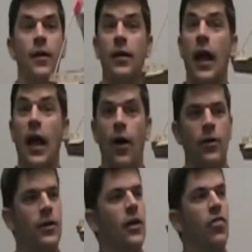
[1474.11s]
now
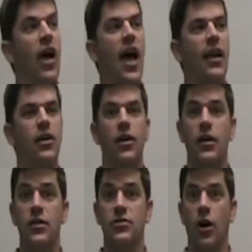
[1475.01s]
that
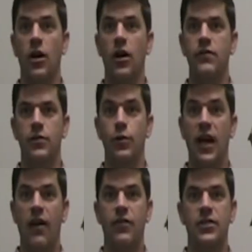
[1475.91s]
is our oven. We
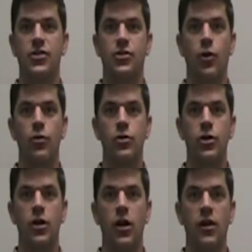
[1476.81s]
have a
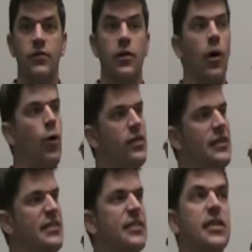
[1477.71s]
solar oven. Now what
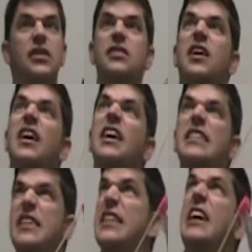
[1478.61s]
this does
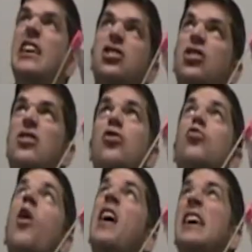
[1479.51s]
is it catches the
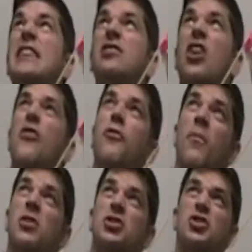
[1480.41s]
rays
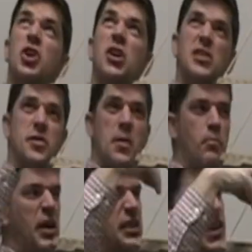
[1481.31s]
from the sun as they
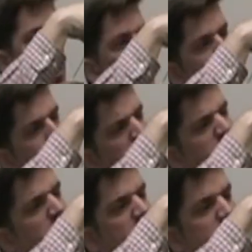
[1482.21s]
beat down, and it
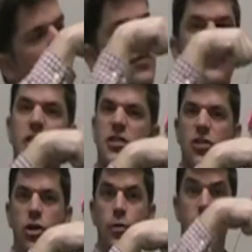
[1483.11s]
reflects off of this
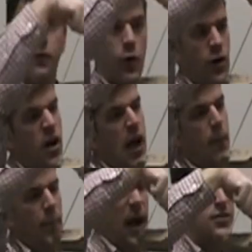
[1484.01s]
aluminum foil,
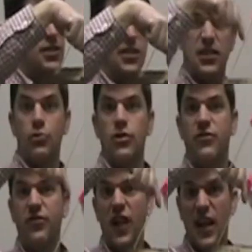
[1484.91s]
bounces, it
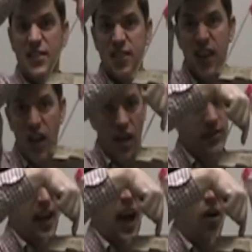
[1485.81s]
reflects
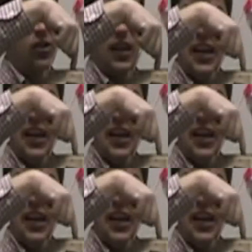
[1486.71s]
down